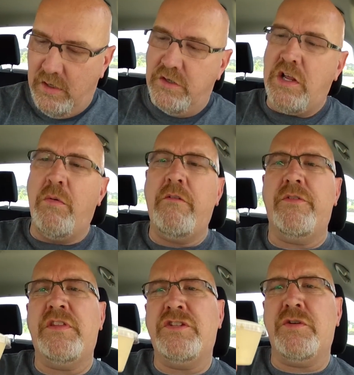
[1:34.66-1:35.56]
So I went
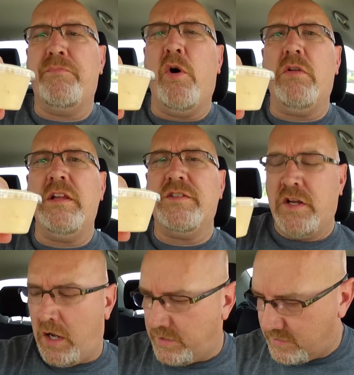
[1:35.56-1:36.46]
with the chipotle
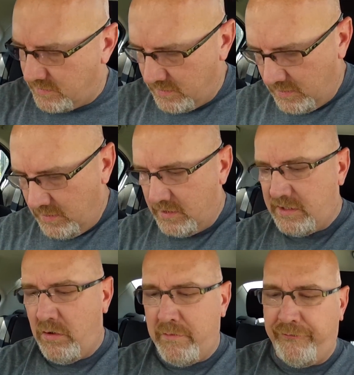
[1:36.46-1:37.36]
sauce.
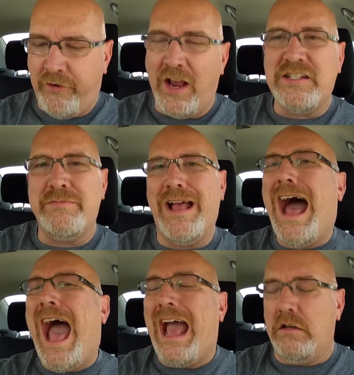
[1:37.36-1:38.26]
Because I want my fries to be
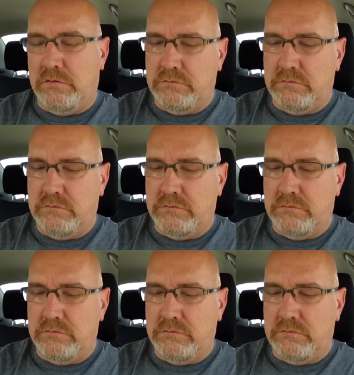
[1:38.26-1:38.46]
hot.